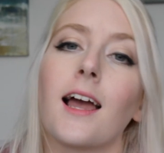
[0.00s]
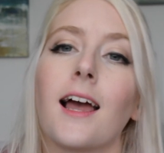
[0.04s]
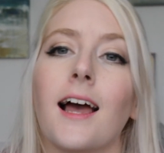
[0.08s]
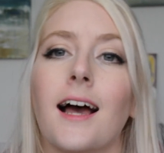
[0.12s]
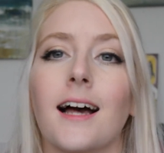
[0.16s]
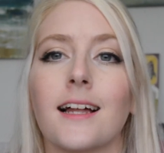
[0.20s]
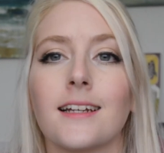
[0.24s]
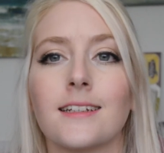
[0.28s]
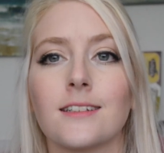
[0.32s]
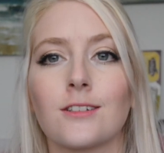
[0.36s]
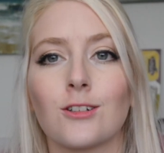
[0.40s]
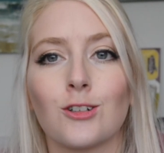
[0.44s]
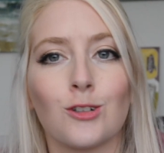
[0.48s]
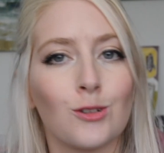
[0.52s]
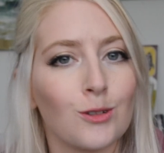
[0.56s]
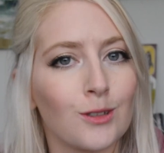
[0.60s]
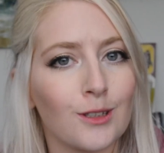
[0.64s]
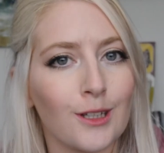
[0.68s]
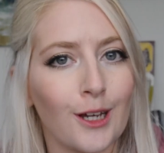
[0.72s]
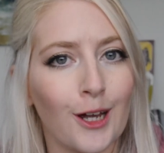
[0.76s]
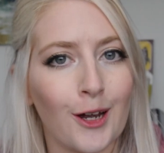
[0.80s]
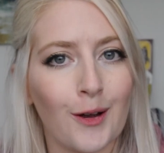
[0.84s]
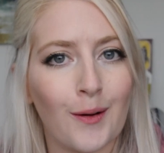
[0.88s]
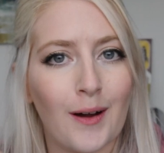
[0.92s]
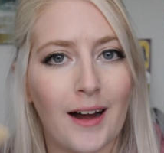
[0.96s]
And
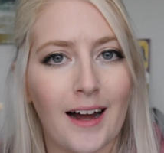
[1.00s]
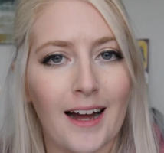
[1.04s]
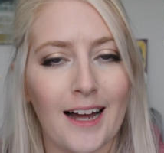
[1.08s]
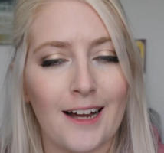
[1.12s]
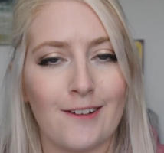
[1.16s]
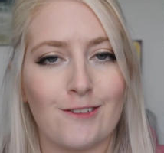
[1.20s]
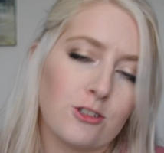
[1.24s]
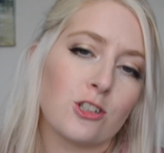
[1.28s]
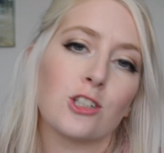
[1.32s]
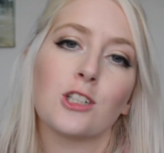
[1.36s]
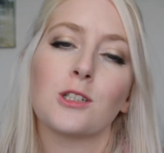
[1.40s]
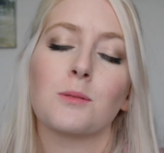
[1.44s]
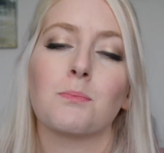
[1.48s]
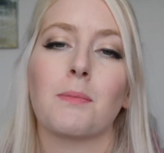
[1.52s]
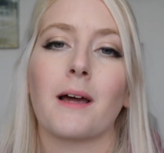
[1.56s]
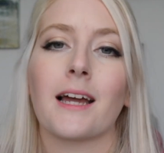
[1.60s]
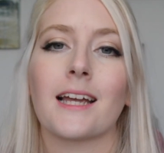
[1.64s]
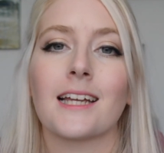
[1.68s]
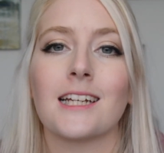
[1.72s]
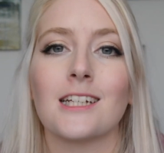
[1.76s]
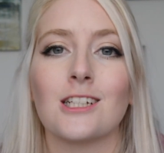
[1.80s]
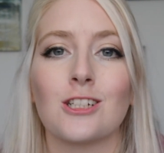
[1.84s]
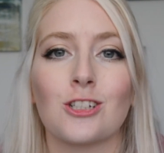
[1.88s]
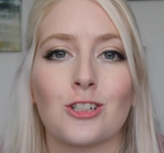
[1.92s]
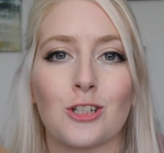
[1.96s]
also I've just
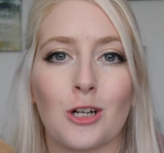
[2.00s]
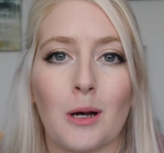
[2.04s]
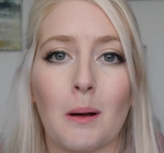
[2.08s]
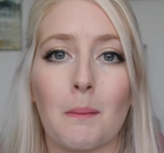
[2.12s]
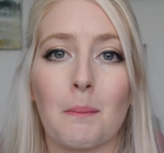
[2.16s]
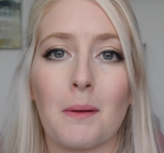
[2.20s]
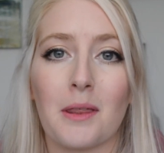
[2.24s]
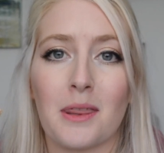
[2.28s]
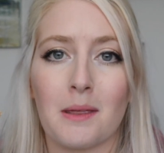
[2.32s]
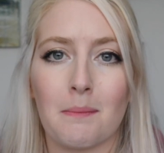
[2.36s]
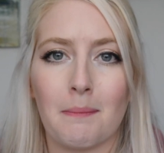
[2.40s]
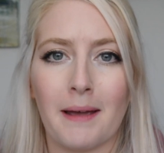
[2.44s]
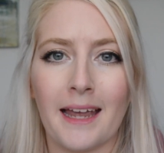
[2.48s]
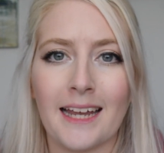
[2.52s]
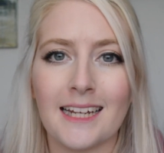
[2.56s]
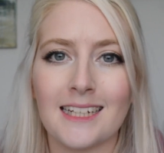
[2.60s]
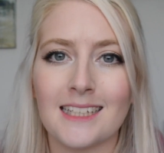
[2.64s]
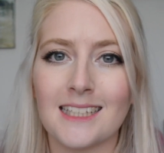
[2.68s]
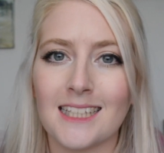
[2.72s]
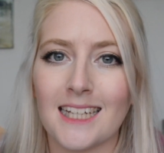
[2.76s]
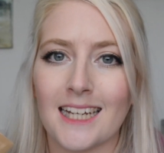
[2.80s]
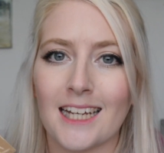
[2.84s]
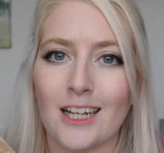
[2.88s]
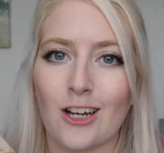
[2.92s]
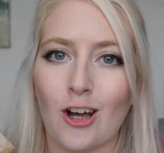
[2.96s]
packaged up the
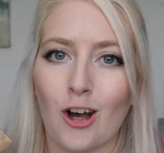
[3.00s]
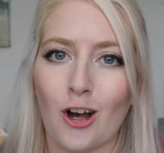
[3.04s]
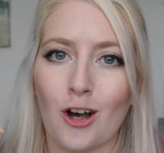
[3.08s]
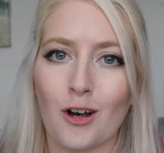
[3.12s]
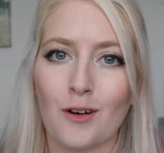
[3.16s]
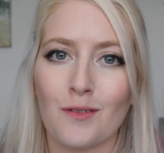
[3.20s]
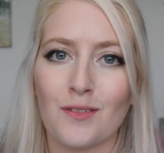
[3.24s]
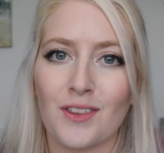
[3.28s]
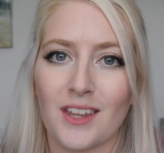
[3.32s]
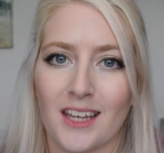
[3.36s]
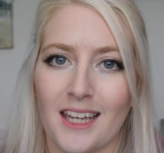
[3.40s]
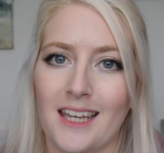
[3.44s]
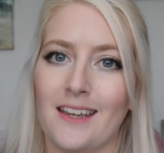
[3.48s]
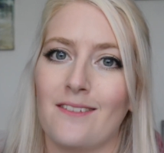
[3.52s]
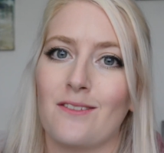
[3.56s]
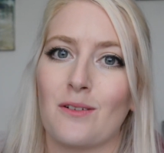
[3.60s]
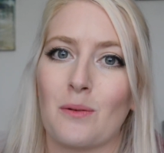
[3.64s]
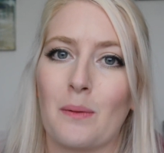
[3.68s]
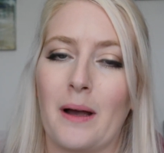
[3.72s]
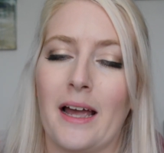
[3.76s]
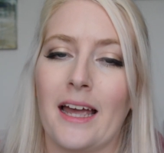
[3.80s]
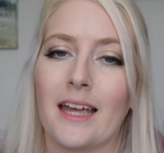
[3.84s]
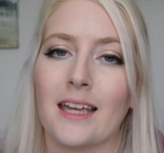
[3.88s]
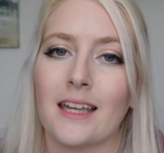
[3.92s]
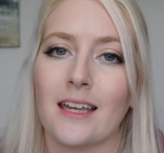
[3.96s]
painting of the
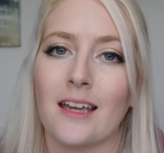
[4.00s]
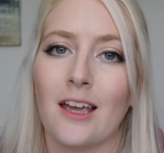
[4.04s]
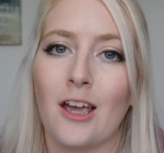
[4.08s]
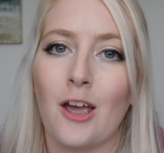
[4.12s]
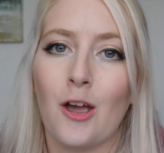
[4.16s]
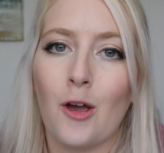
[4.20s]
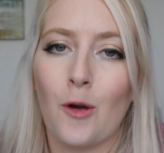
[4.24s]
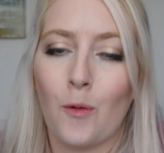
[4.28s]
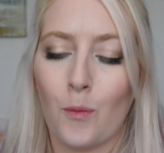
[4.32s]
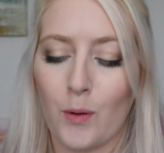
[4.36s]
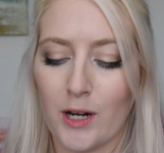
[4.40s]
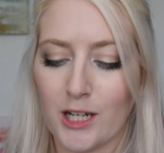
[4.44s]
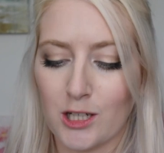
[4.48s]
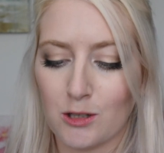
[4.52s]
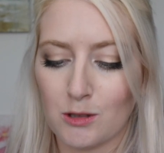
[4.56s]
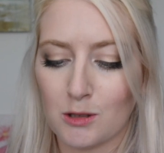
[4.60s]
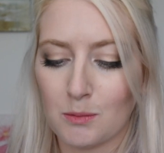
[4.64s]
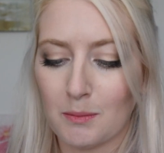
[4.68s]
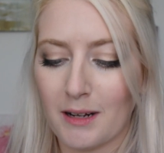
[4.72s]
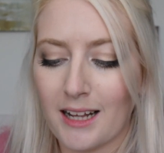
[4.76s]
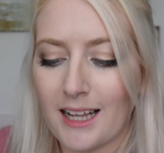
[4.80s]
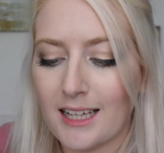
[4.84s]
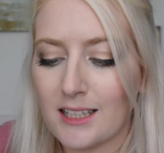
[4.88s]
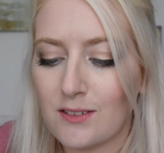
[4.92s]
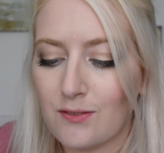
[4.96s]
giveaway, which was
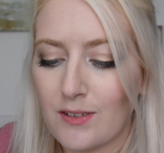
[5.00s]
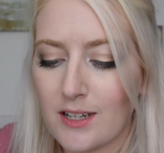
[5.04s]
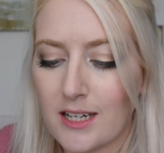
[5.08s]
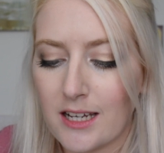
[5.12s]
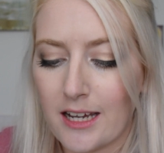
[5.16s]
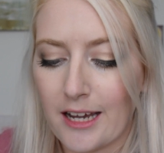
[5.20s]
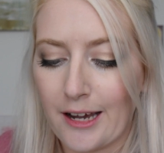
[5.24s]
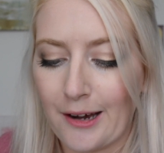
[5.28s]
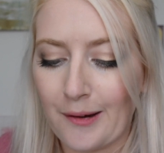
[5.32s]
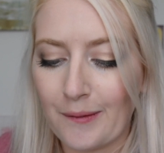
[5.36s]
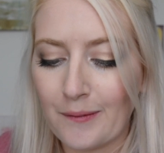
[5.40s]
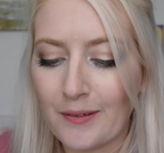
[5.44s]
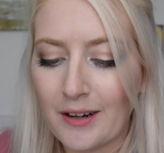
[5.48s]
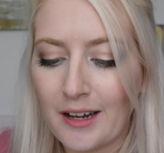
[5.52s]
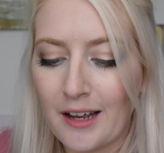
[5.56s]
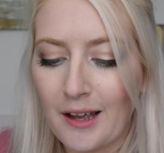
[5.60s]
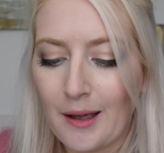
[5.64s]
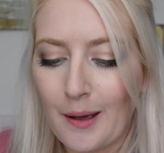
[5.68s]
my last video.